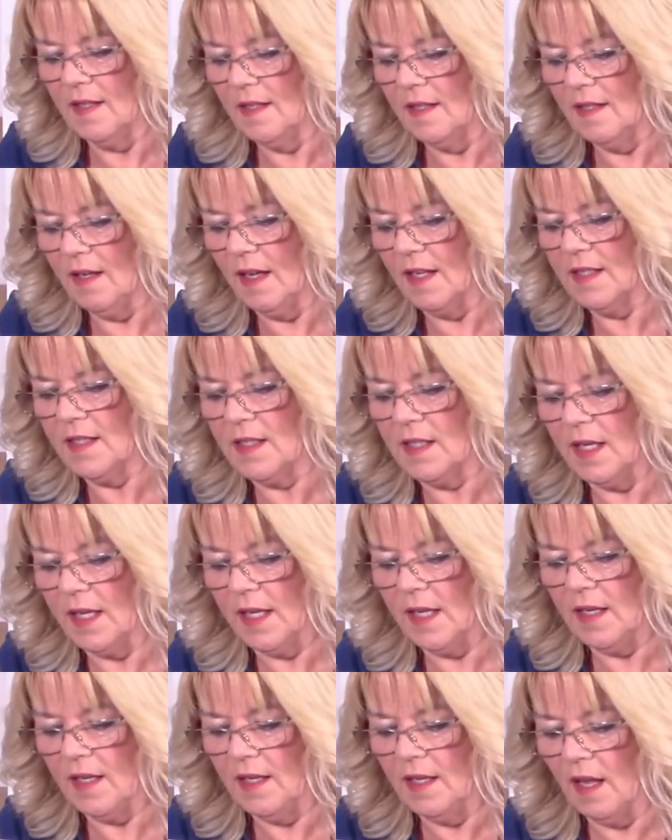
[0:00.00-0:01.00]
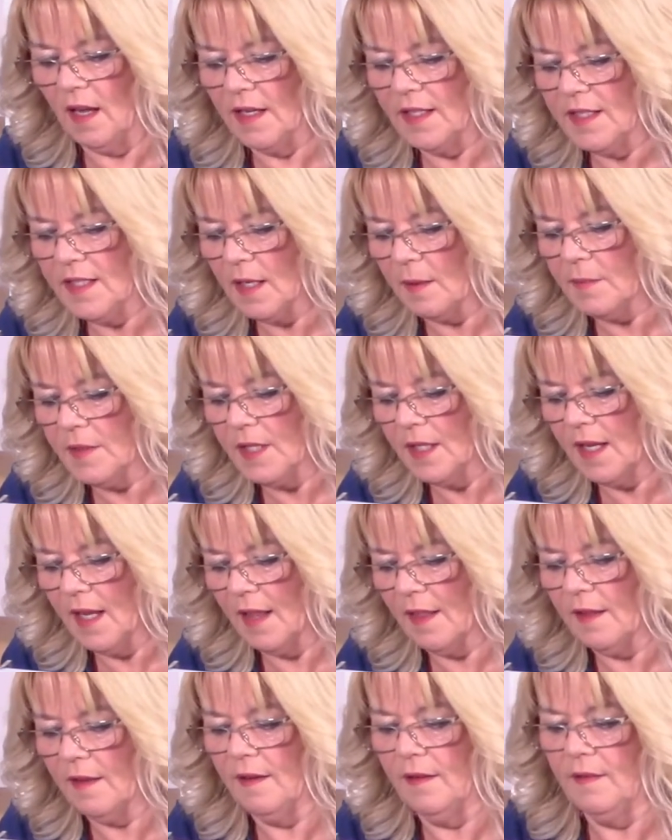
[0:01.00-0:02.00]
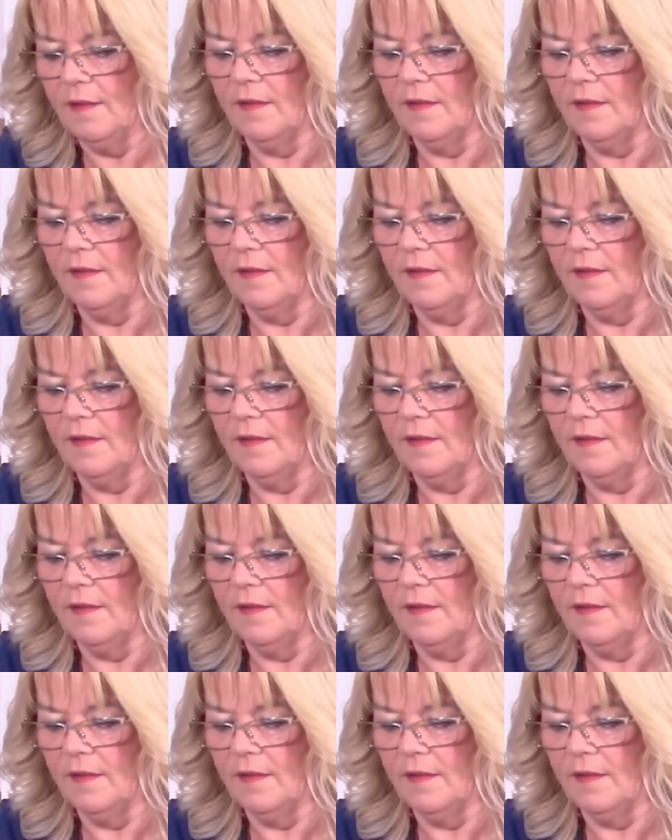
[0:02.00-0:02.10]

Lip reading: nicely lined up together,